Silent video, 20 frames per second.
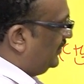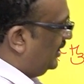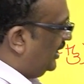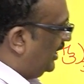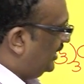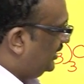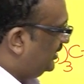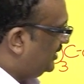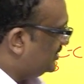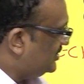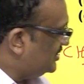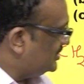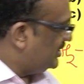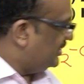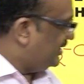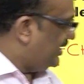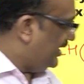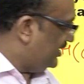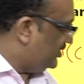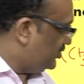And this is
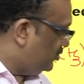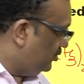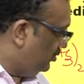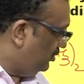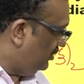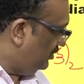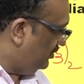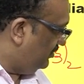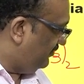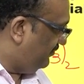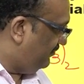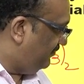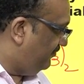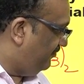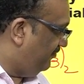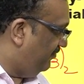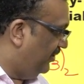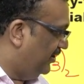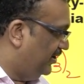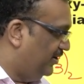attached to
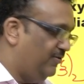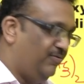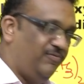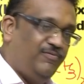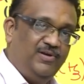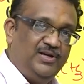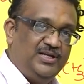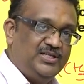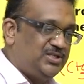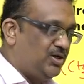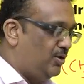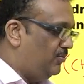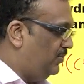1. 1 is how